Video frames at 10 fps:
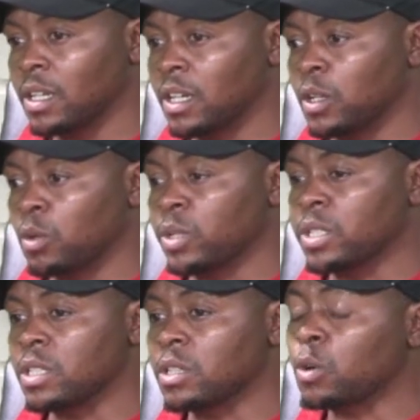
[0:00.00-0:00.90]
which
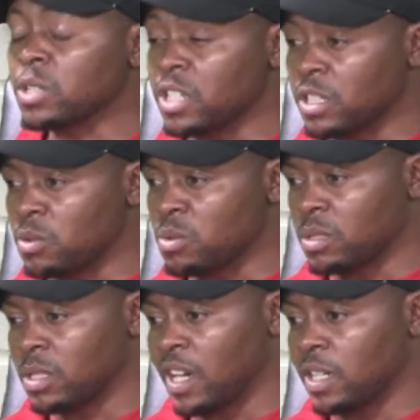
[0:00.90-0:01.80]
it continues
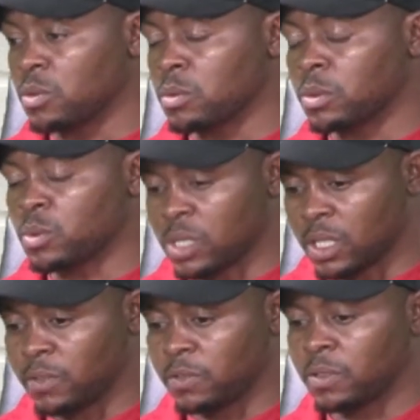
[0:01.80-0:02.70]
to
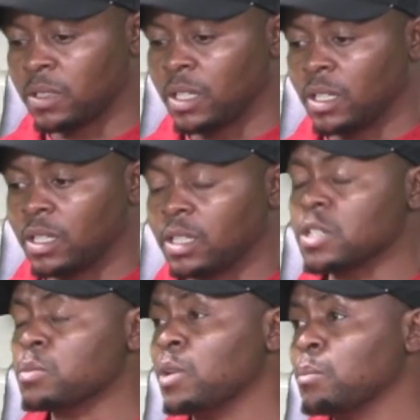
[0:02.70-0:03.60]
serve
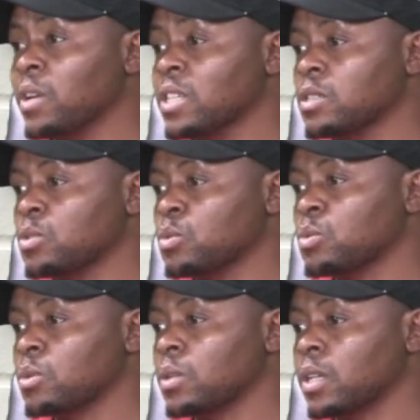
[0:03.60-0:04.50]
its members
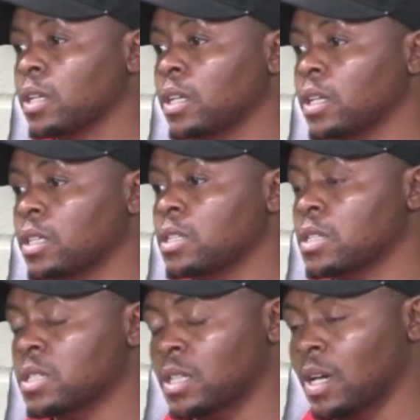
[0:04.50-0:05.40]
to
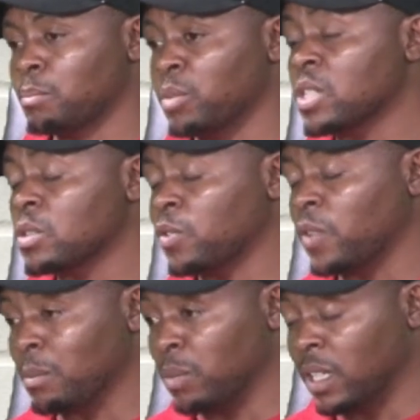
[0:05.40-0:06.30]
its best of
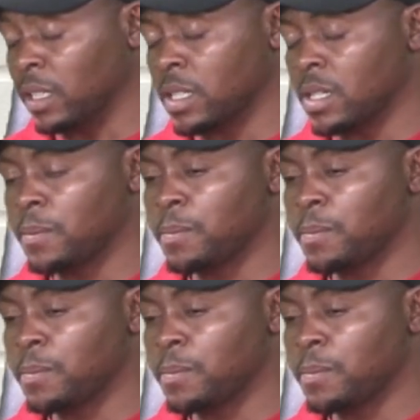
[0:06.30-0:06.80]
ability.